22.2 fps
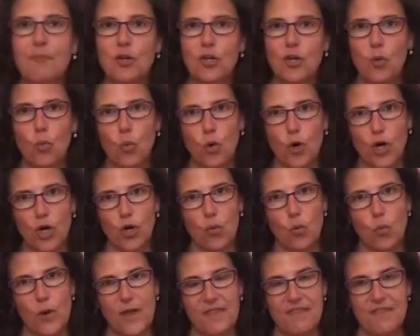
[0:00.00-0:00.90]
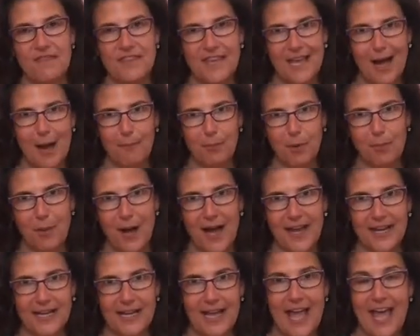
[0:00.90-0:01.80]
I'm gonna work with the upper
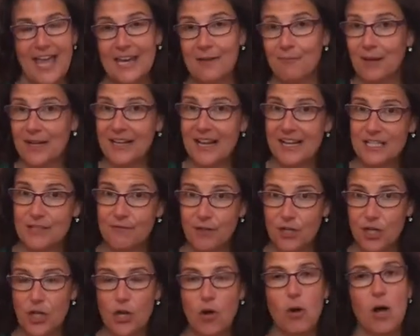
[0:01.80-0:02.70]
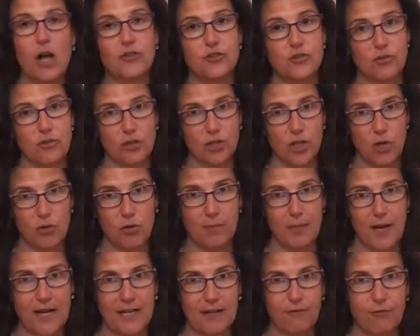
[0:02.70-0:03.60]
body, and in my next video, I'll do the
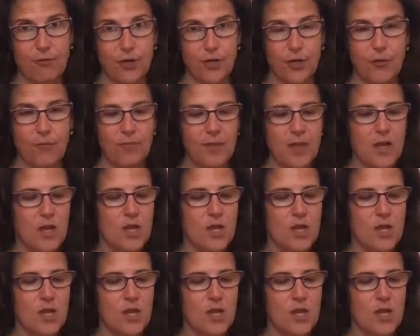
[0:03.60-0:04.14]
lower body for you.